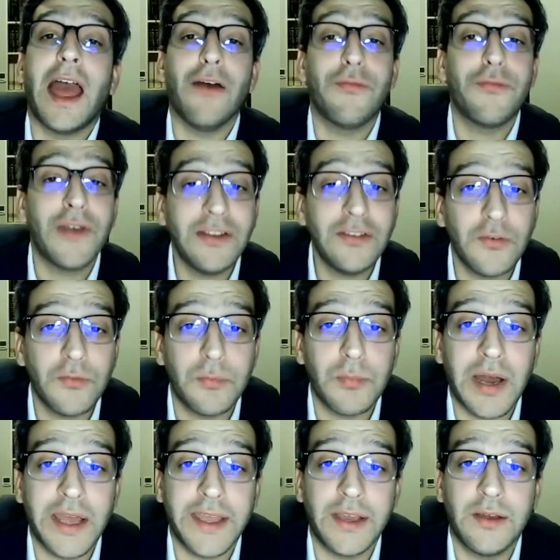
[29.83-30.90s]
A friend
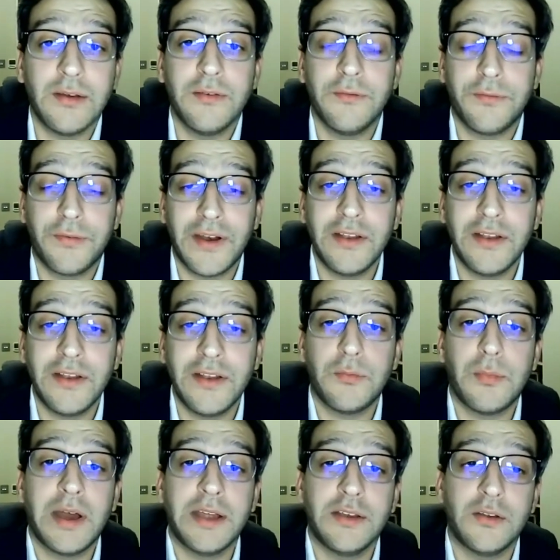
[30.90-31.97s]
of
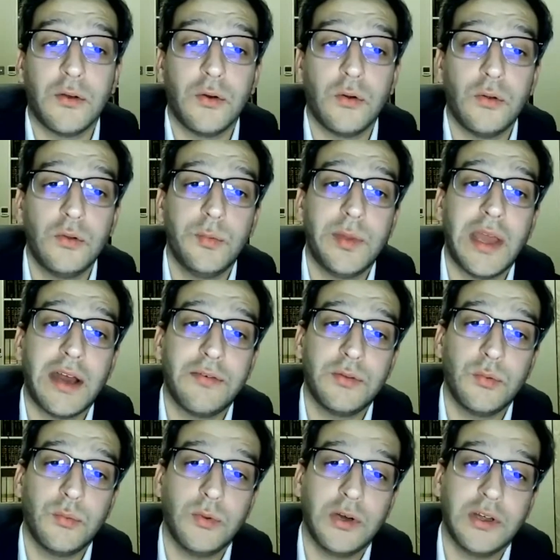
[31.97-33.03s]
mine called me
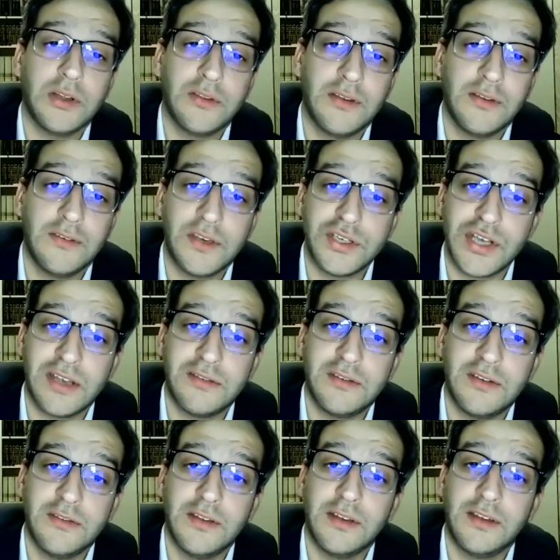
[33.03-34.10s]
afterwards and
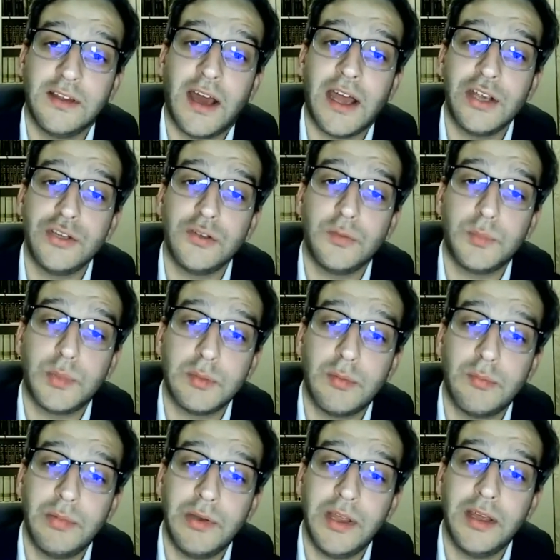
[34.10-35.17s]
suggested that I should
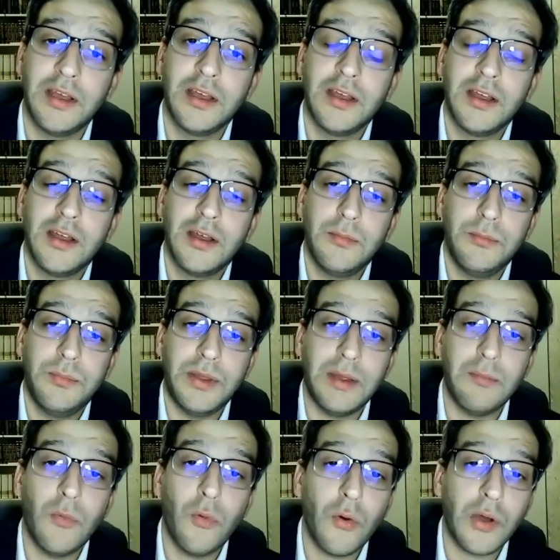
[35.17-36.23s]
probably be
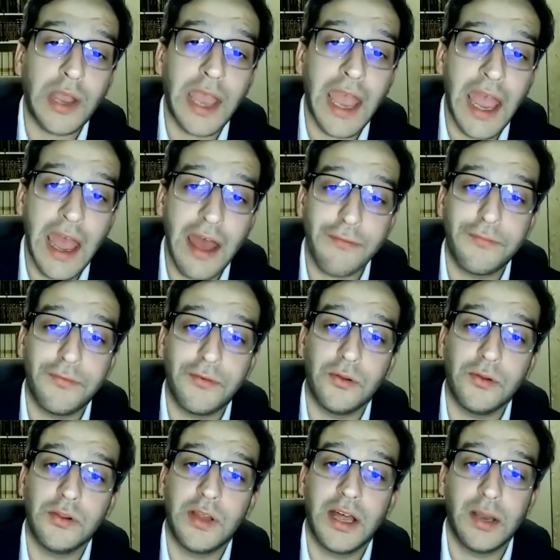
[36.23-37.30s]
more
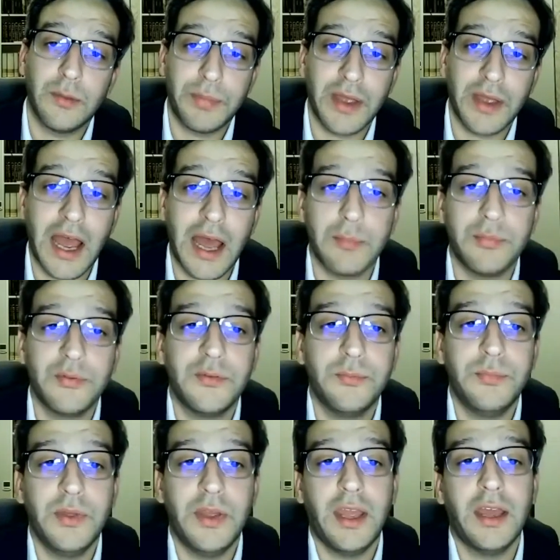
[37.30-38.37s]
careful and perhaps
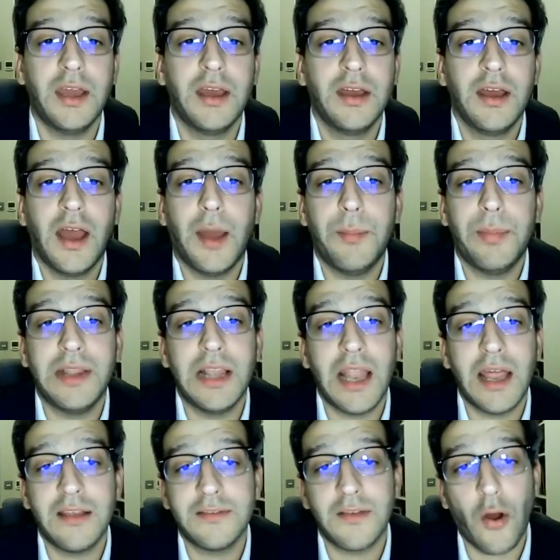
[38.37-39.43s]
be a bit
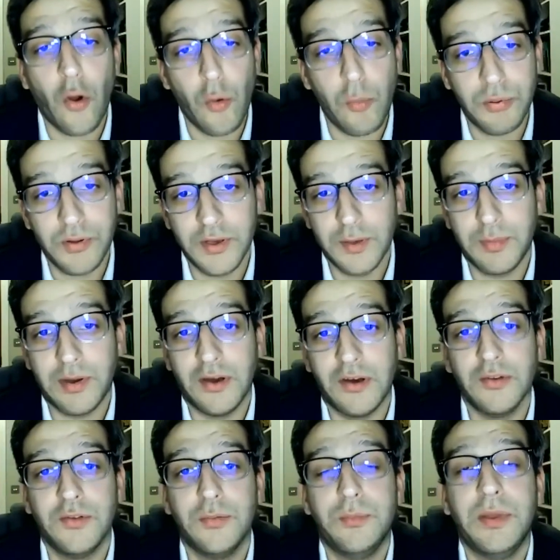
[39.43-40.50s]
less open
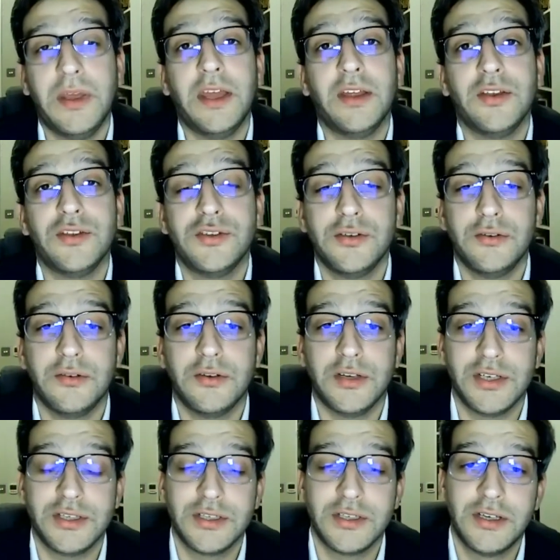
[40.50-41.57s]
about being
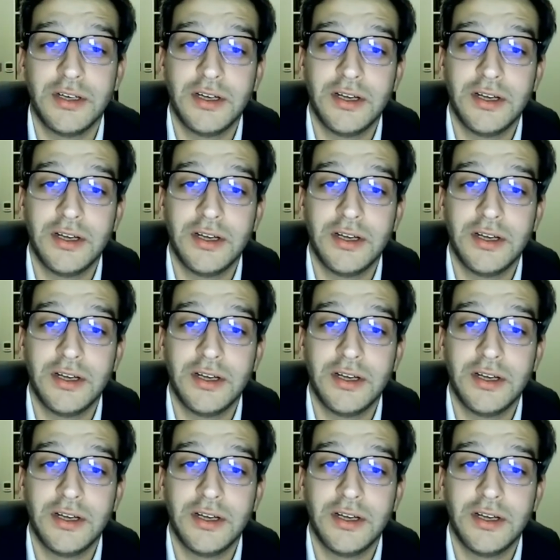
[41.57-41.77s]
Jewish